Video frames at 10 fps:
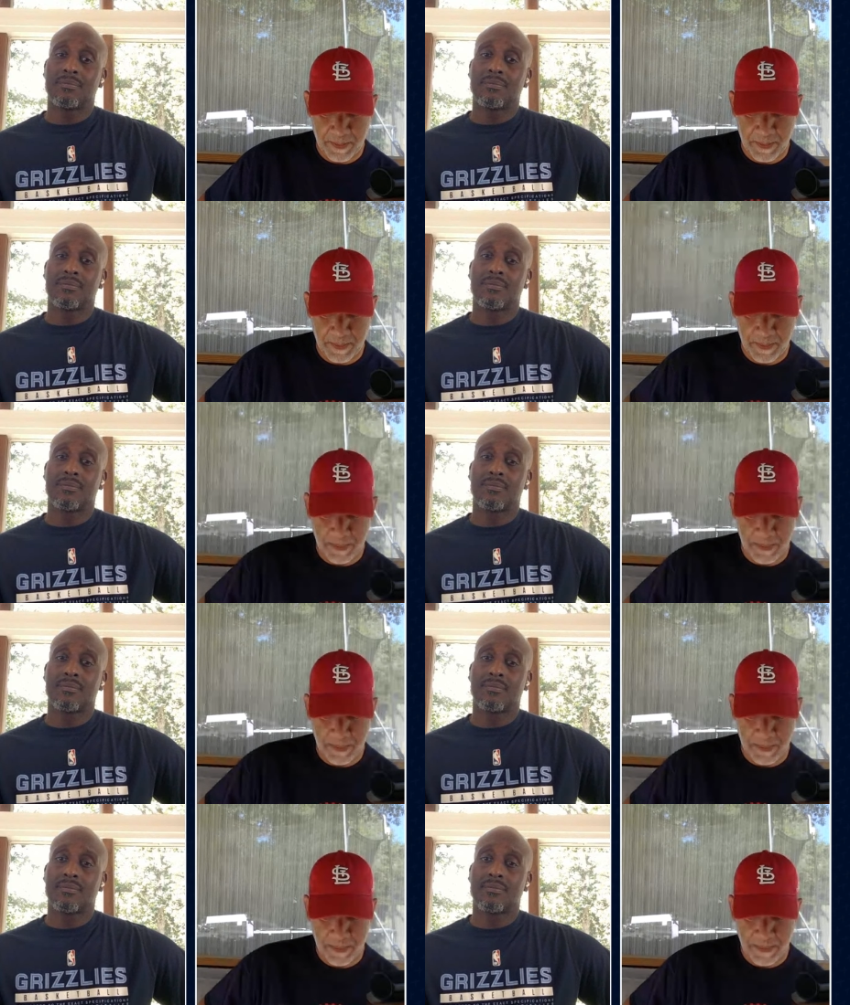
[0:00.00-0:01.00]

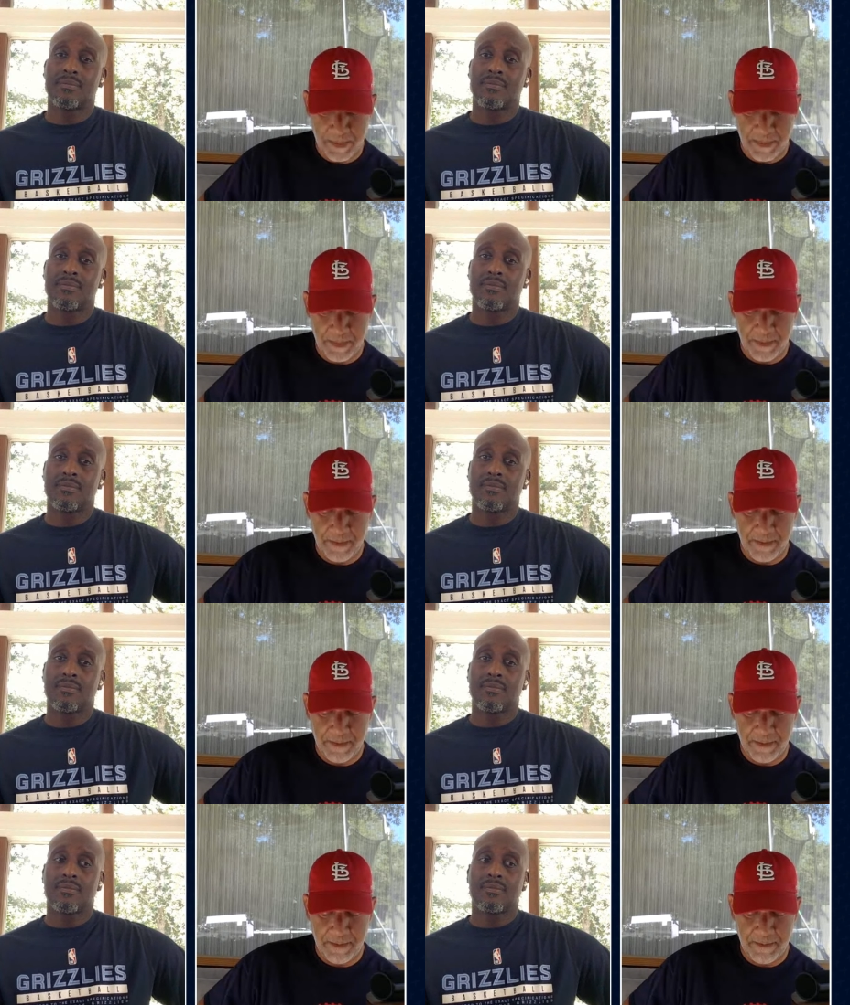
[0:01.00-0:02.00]

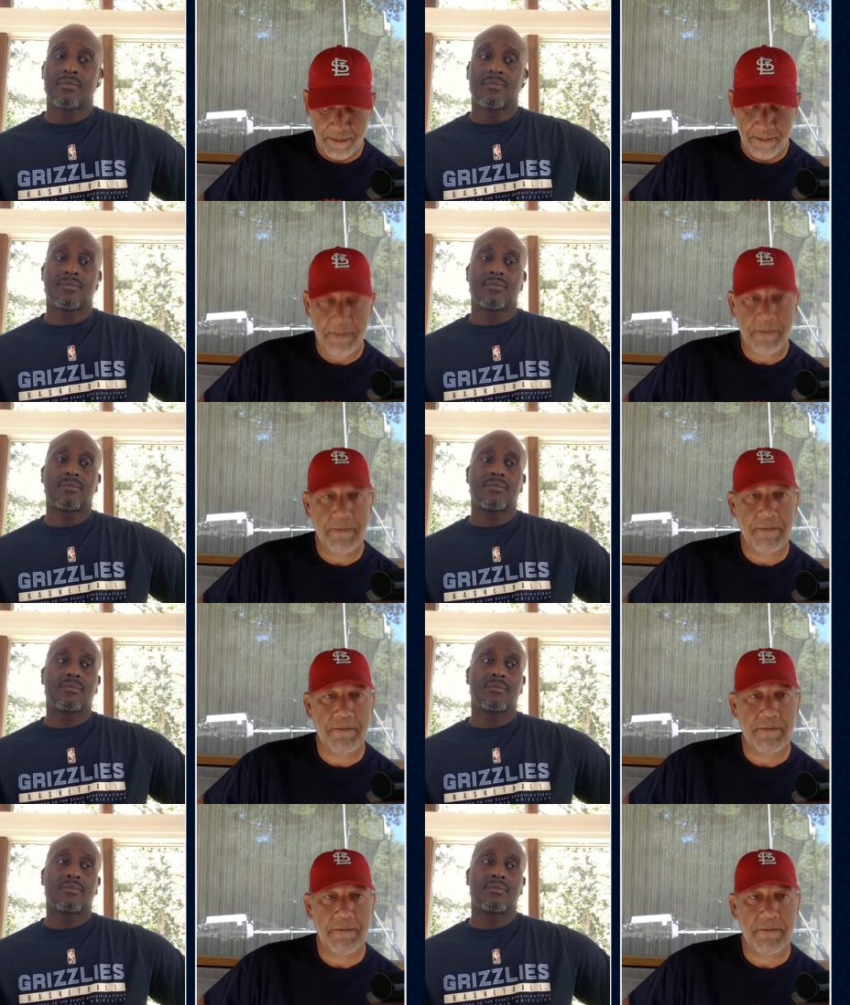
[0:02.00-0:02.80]
No one is speaking in this clip.